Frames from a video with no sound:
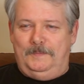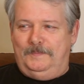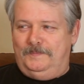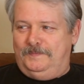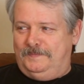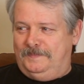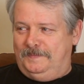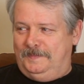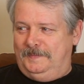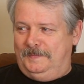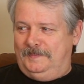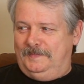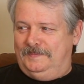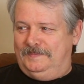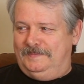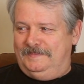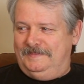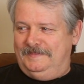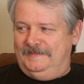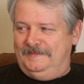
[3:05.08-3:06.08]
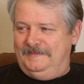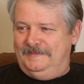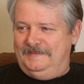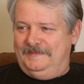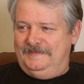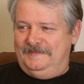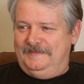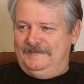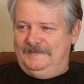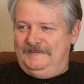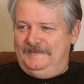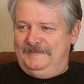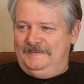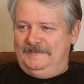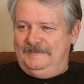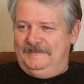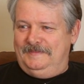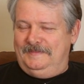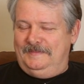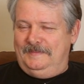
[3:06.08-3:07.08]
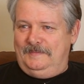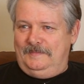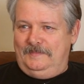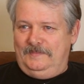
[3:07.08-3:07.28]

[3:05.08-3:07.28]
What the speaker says: This person isn't speaking.